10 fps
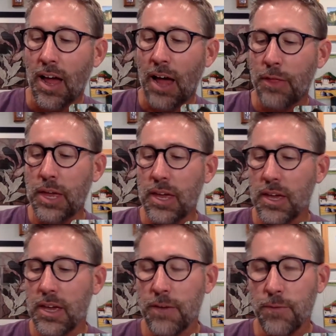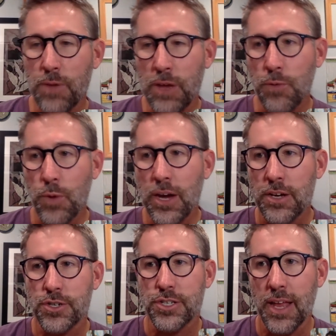I think if we
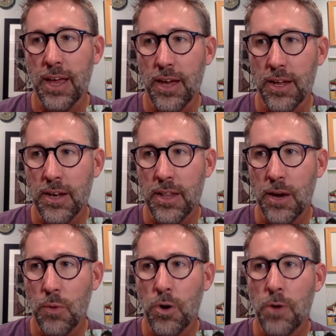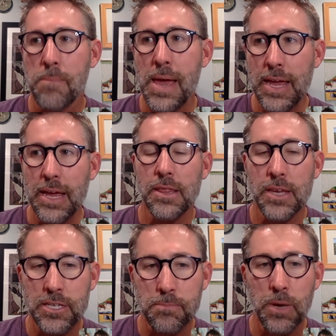understand that we're making
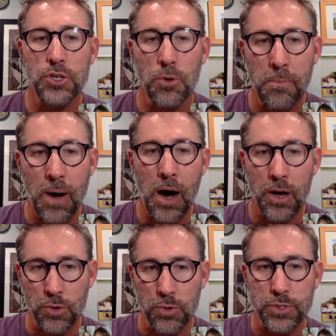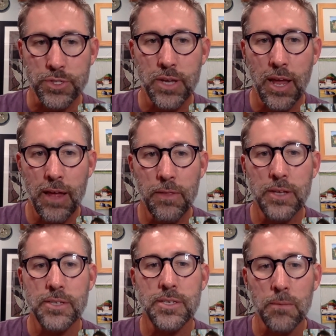these mental models and
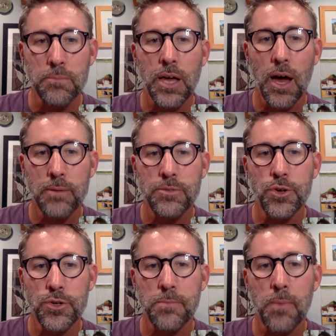that sometimes those